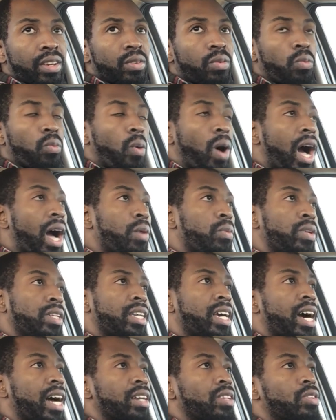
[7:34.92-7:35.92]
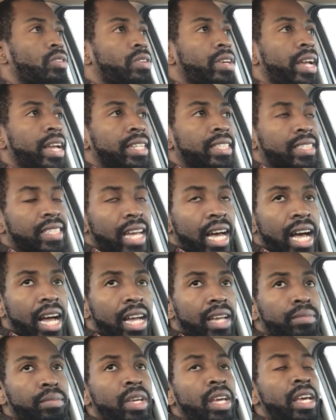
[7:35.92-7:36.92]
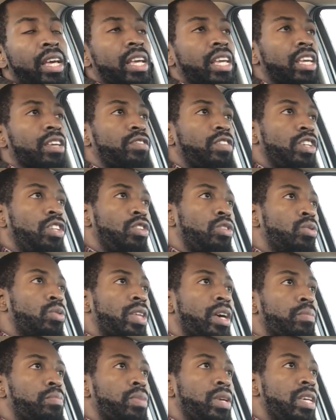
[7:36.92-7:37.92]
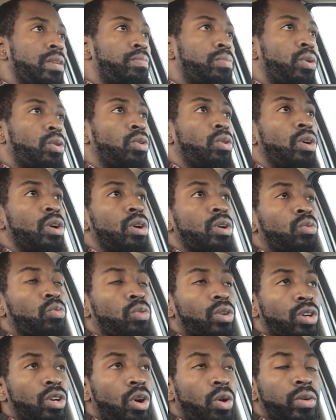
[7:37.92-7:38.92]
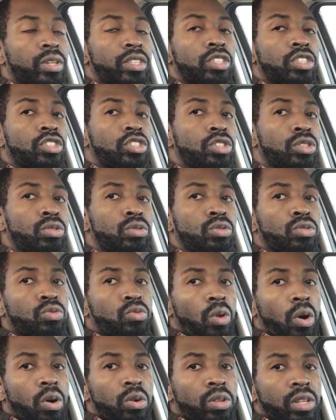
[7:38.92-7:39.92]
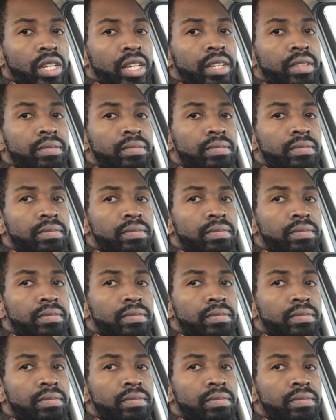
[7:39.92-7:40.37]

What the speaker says: Why would God create time if he knew that people were going to choose wrongly?